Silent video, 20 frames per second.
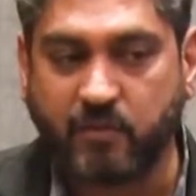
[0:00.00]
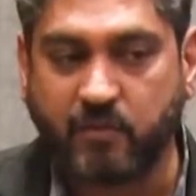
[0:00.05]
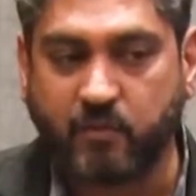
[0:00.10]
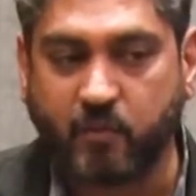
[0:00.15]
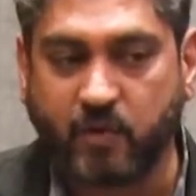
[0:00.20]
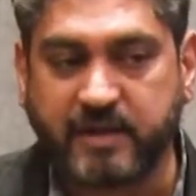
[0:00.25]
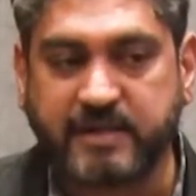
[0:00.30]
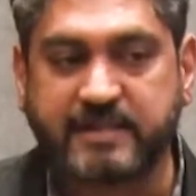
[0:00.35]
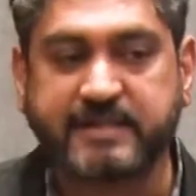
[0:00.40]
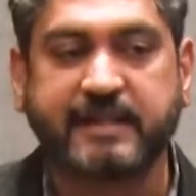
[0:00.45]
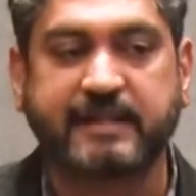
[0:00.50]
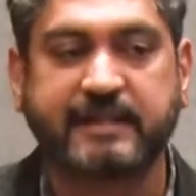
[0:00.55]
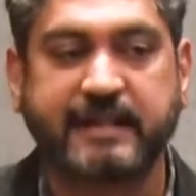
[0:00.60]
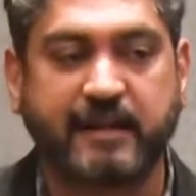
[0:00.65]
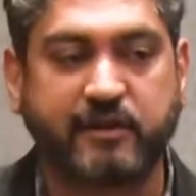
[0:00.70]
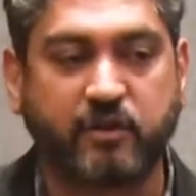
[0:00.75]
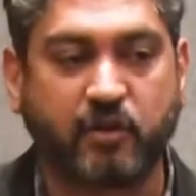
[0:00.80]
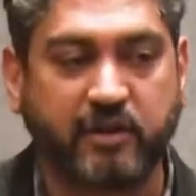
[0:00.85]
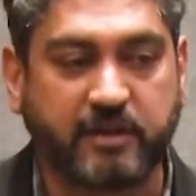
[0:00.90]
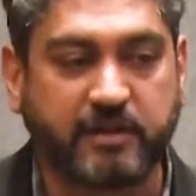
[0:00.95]
what is it
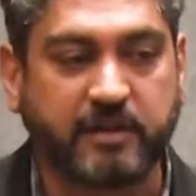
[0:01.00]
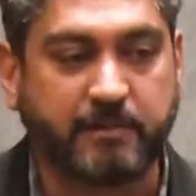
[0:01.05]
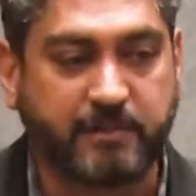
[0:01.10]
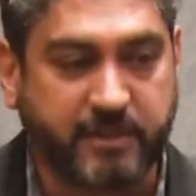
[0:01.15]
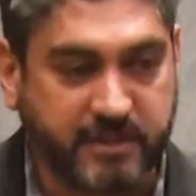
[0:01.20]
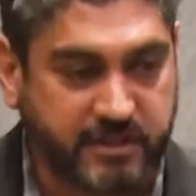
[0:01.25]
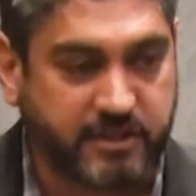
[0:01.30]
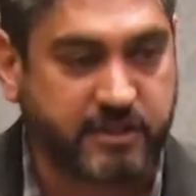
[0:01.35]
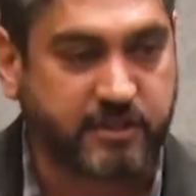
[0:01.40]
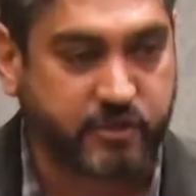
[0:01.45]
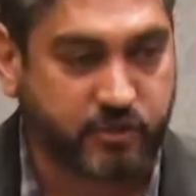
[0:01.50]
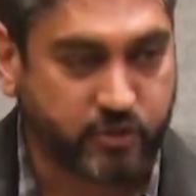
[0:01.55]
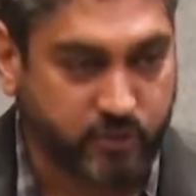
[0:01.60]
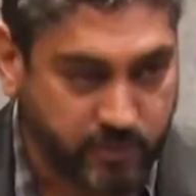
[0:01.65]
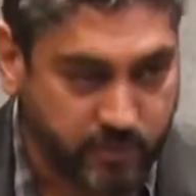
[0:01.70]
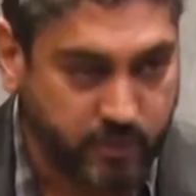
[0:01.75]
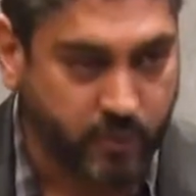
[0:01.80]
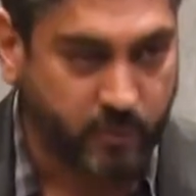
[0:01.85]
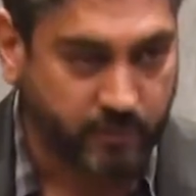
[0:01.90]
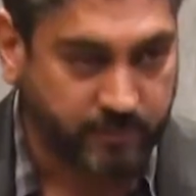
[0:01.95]
that you're in the business to
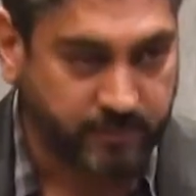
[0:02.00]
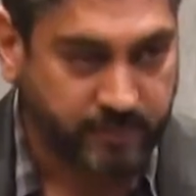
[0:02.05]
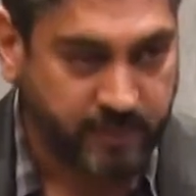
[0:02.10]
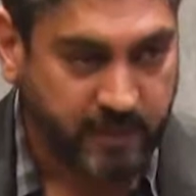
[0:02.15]
do.